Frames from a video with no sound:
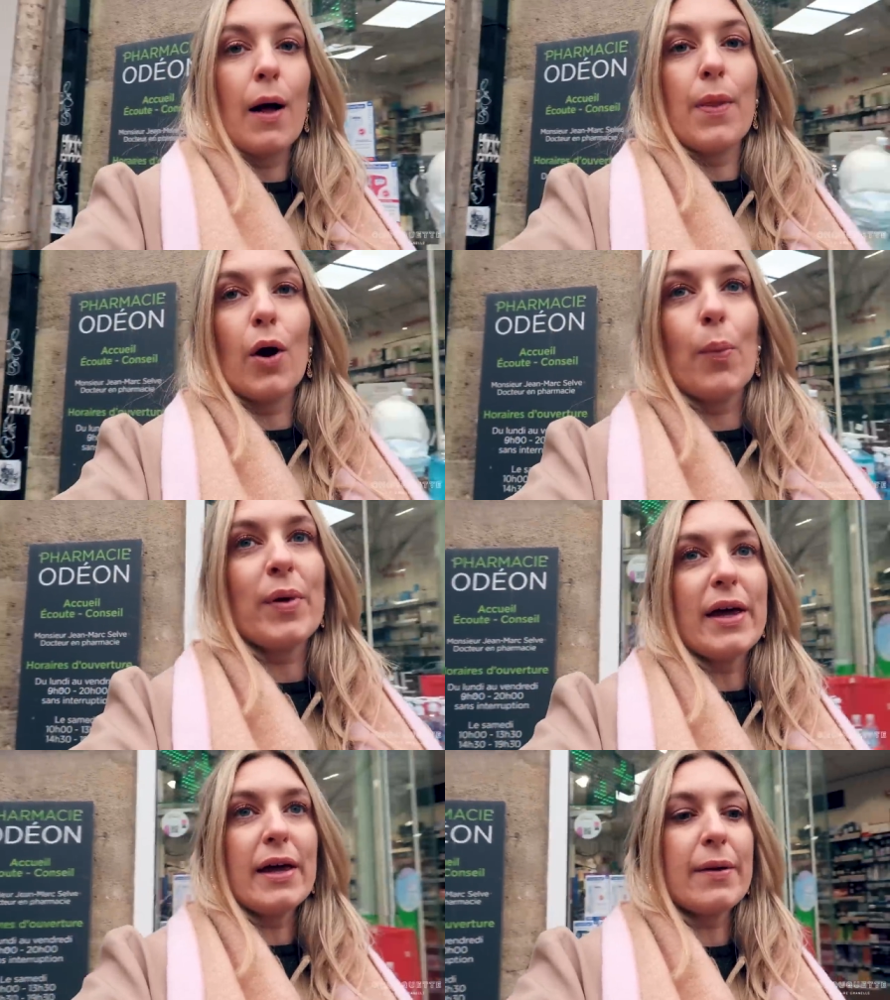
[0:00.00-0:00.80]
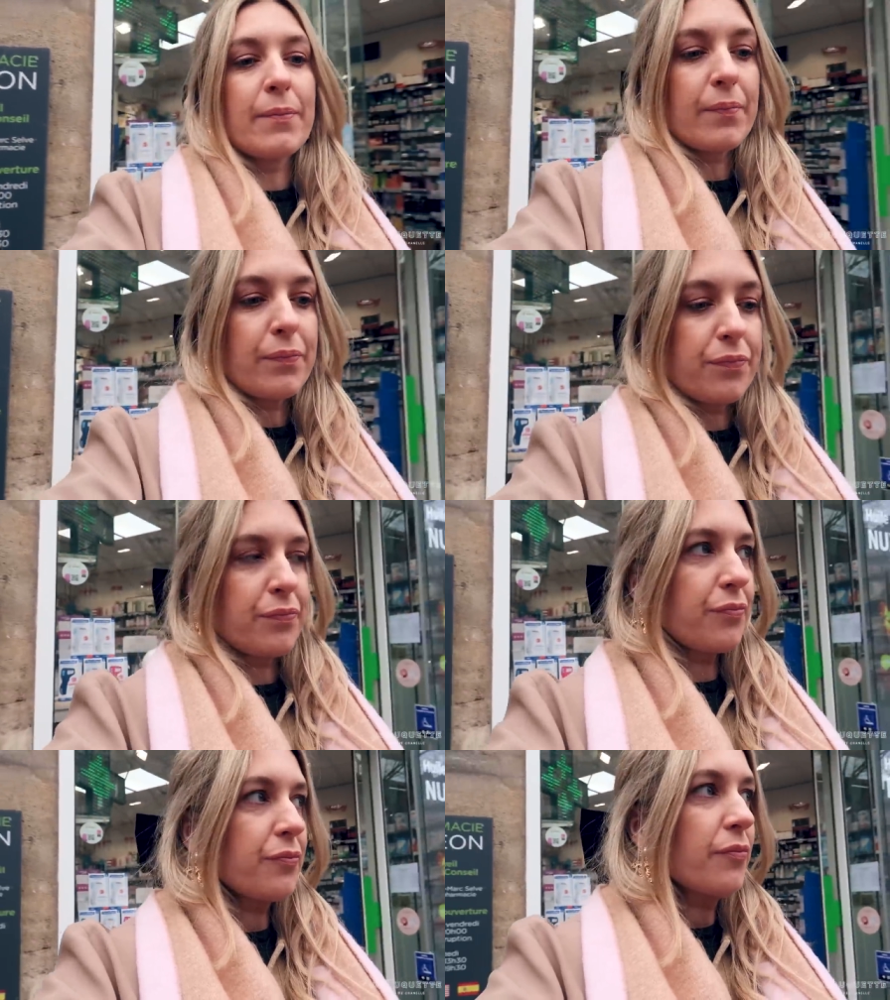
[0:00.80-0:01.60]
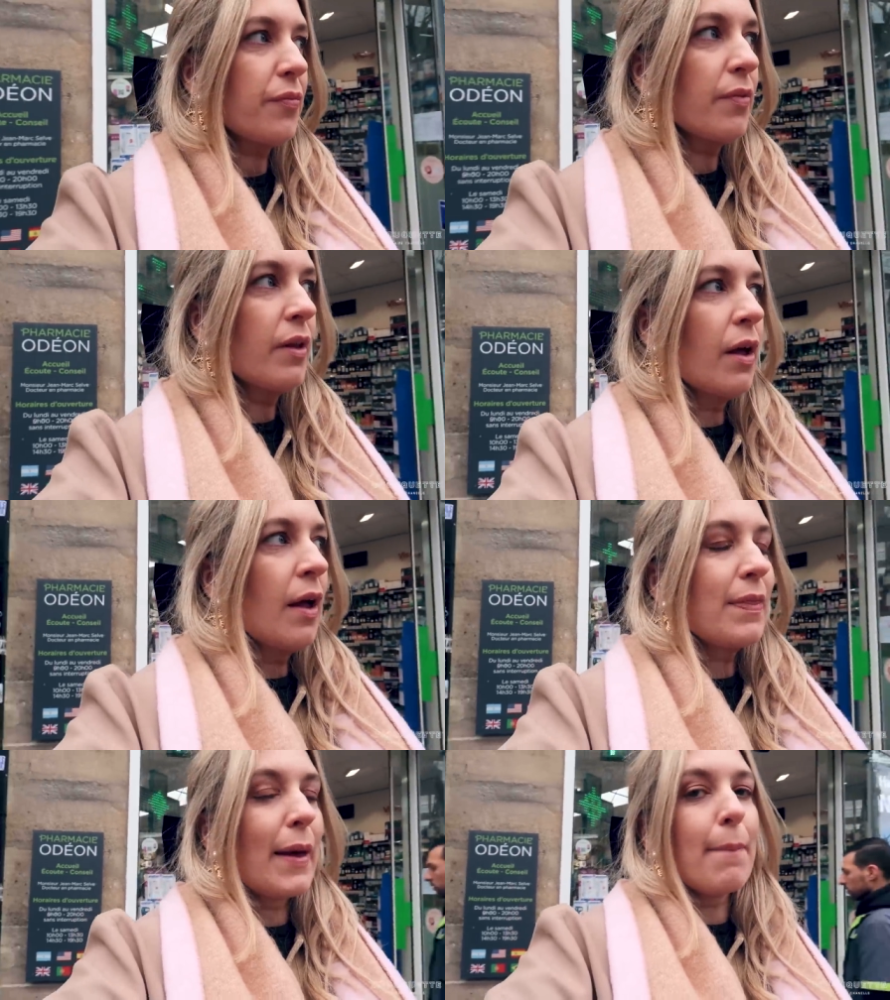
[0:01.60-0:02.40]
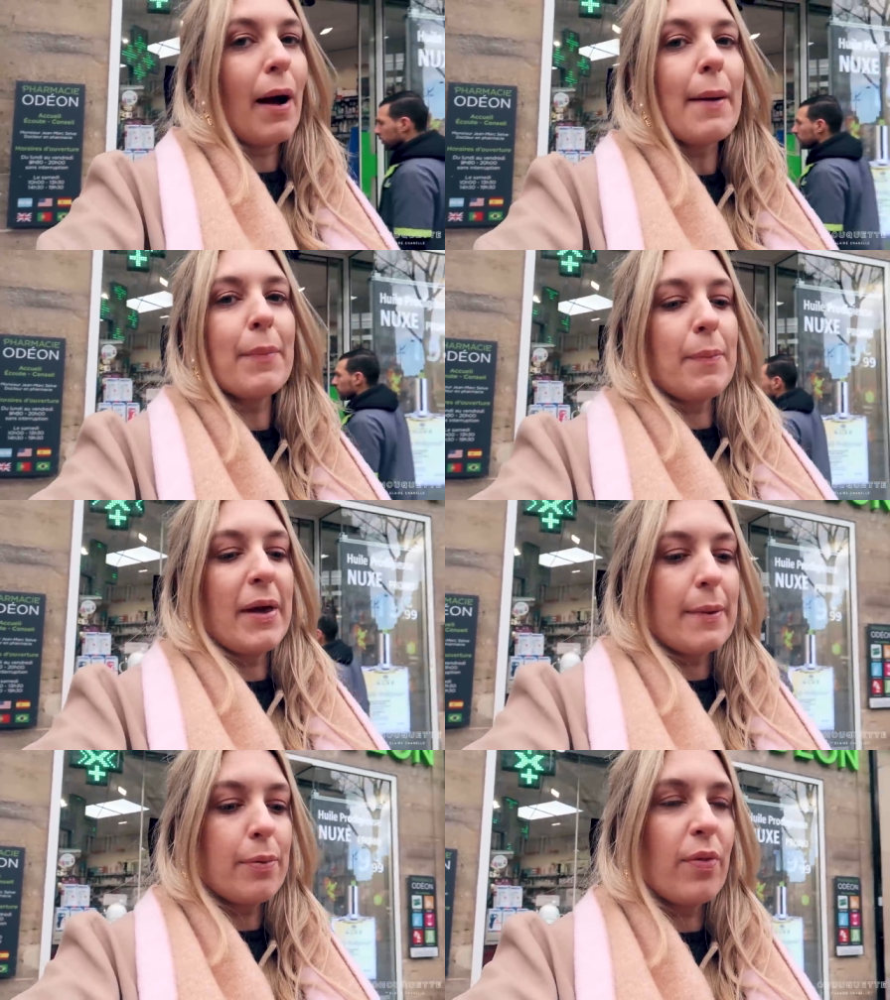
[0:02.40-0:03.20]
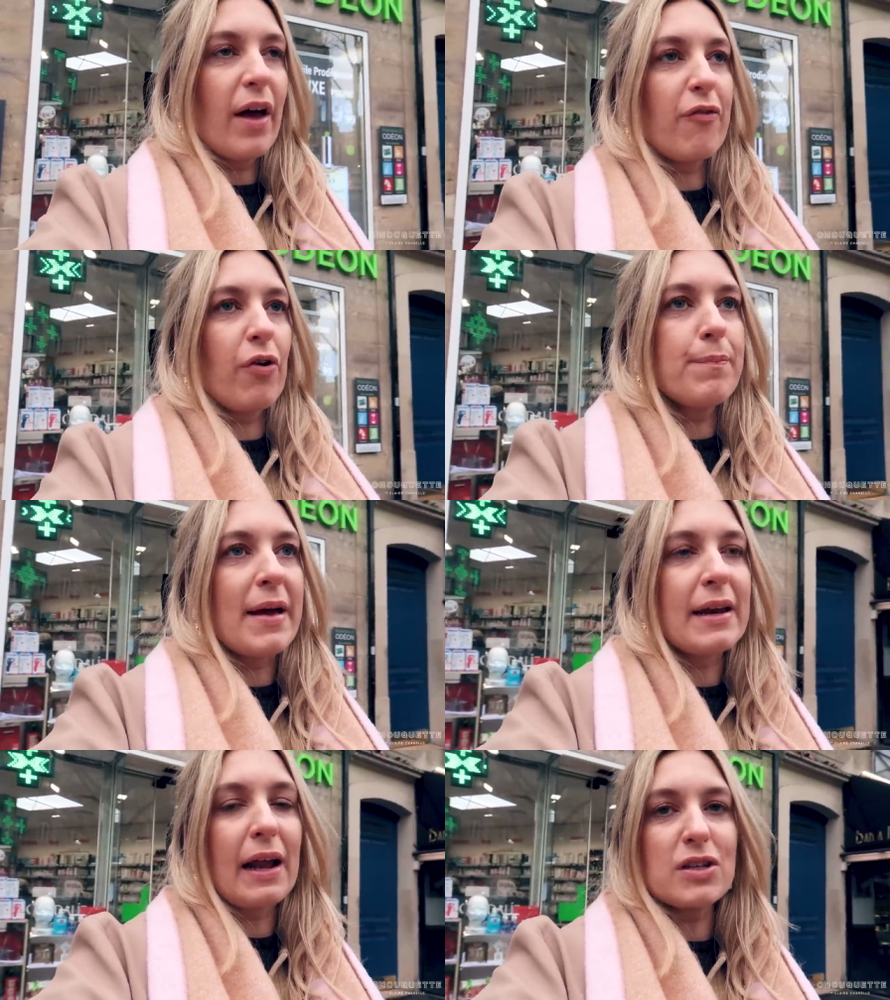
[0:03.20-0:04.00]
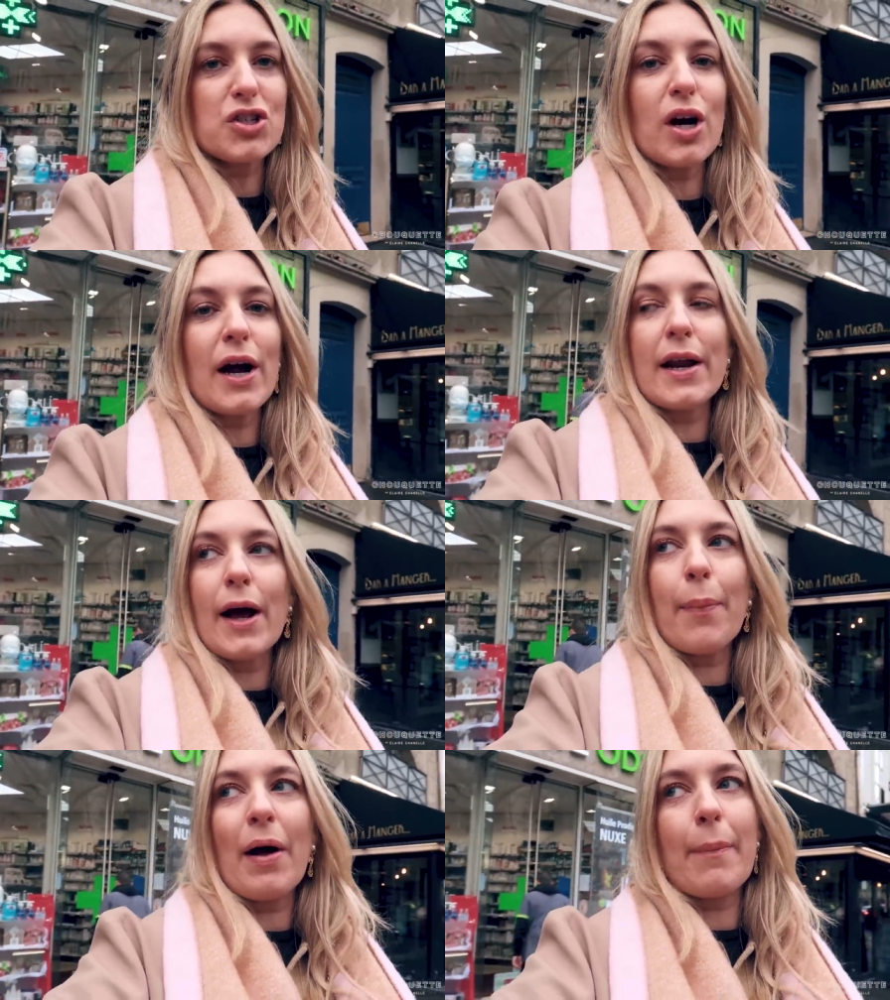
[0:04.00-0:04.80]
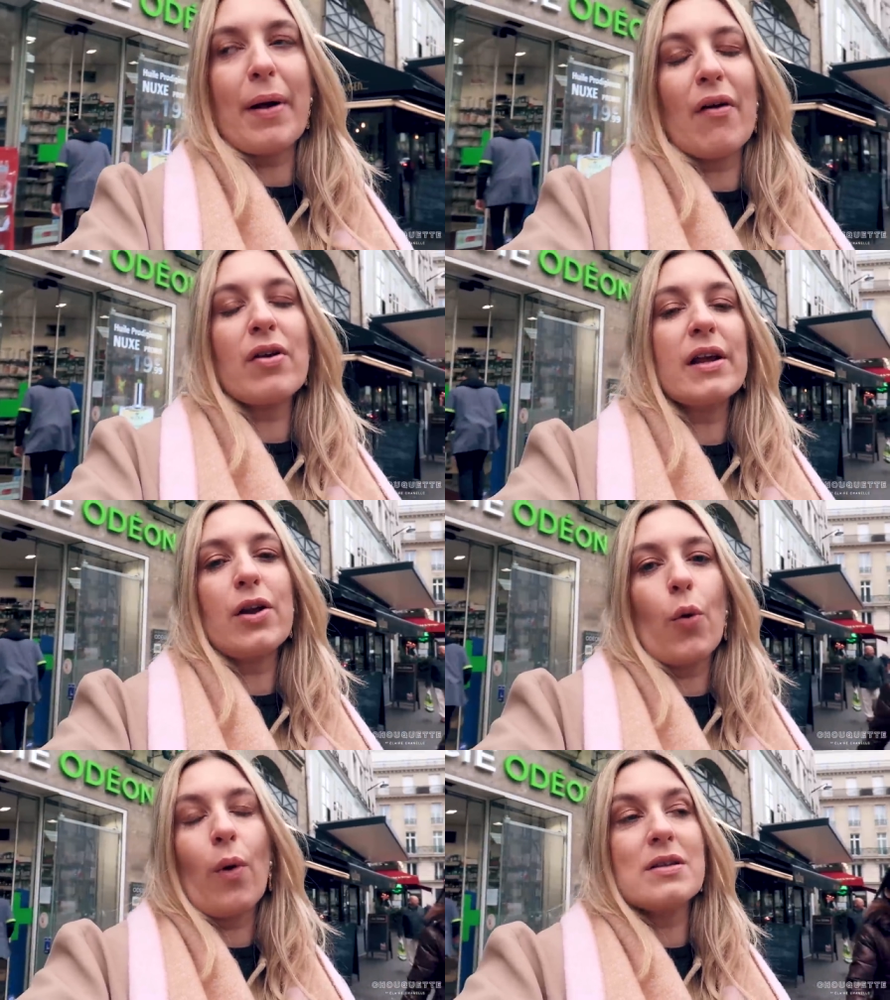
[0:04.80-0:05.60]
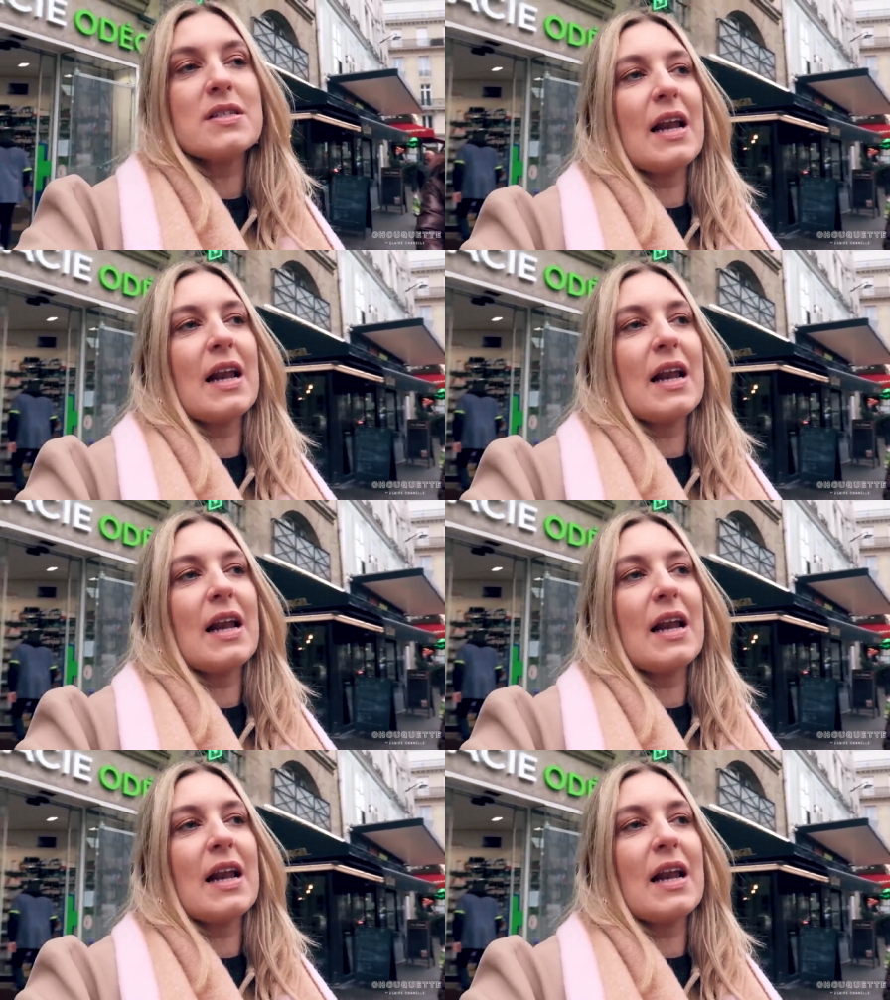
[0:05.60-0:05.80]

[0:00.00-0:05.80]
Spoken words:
and there'll be, there might be people there from mainland China, but apparently no one's